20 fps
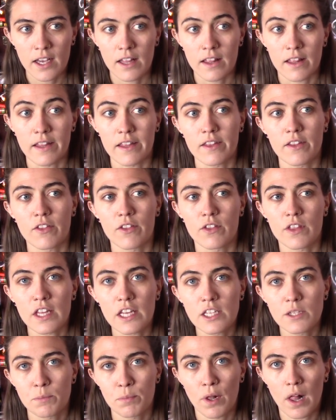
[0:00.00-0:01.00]
like,
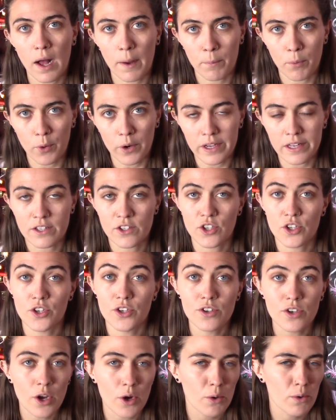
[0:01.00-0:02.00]
these plot points
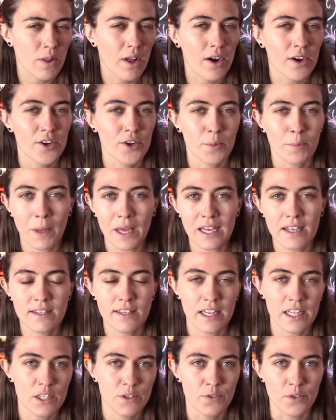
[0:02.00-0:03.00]
no longer make
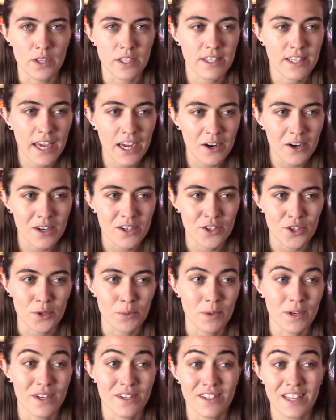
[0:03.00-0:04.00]
sense for this character
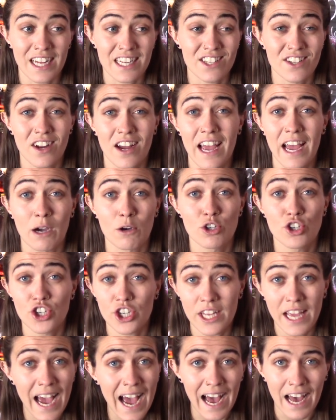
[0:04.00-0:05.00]
because that's not how
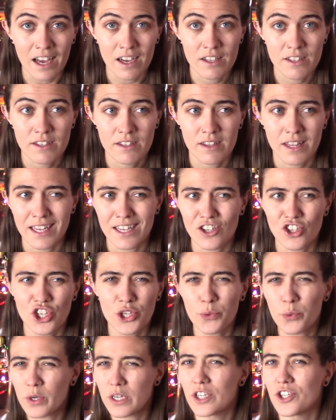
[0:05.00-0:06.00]
she acts. Like, she
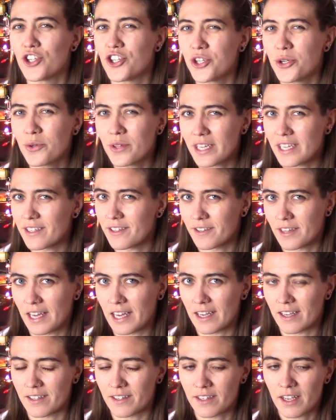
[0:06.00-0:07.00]
wouldn't do these
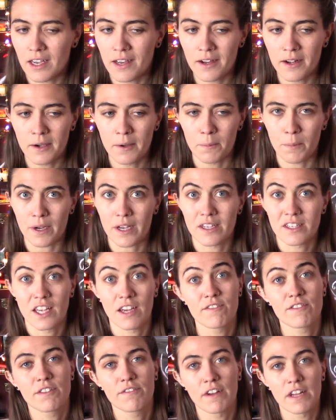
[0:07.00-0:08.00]
things because
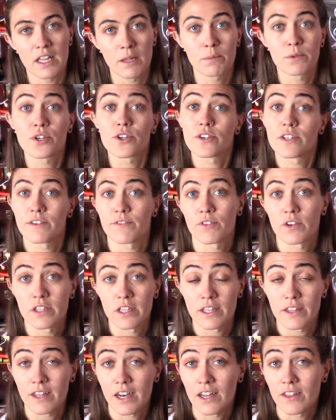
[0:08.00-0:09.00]
I've developed her
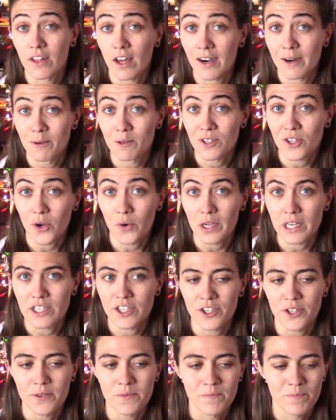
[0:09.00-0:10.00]
differently than I thought I was going
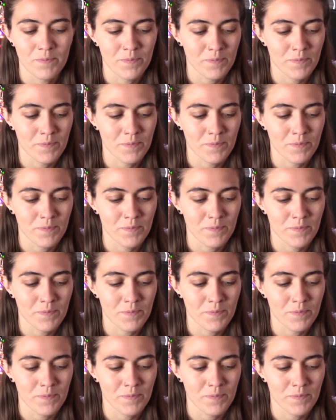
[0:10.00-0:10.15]
to.